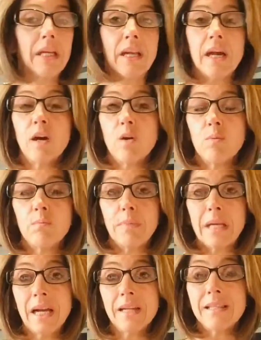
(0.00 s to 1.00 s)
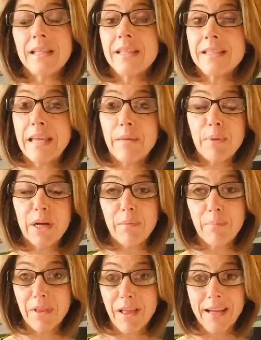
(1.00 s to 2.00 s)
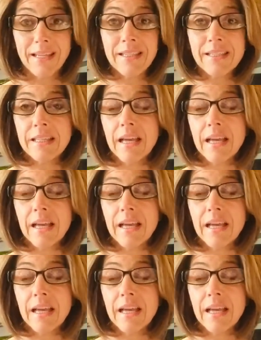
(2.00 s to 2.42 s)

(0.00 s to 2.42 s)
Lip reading: Now, because it is HIPAA compliant,